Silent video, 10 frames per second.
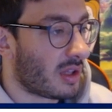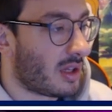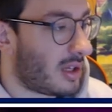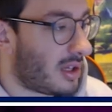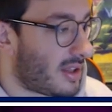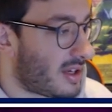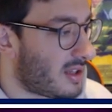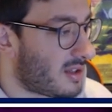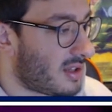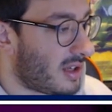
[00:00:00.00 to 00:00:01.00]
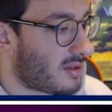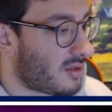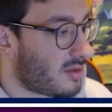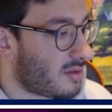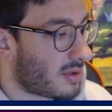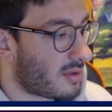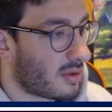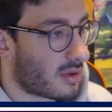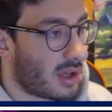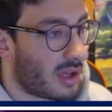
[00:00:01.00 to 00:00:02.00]
That is, yeah.
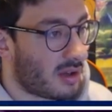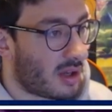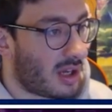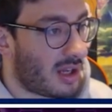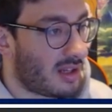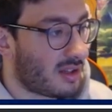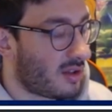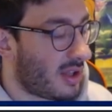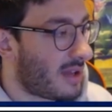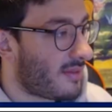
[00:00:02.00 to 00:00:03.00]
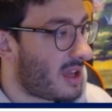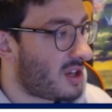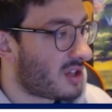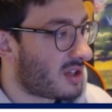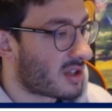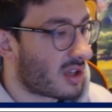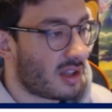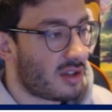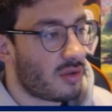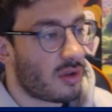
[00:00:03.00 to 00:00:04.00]
Okay. Do they have energy in discard?
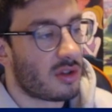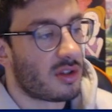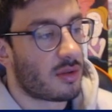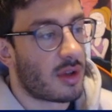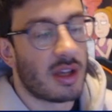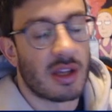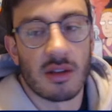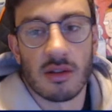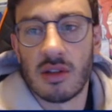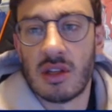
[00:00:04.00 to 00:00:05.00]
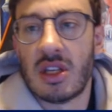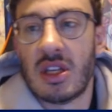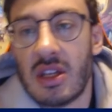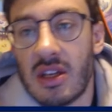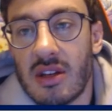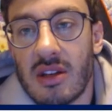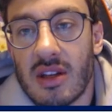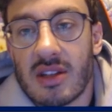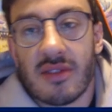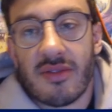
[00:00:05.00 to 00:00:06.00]
They do not. Okay.
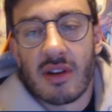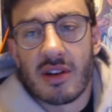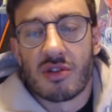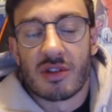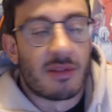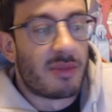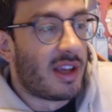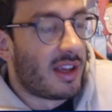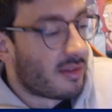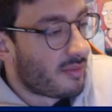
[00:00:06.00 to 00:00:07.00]
It's a very interesting play.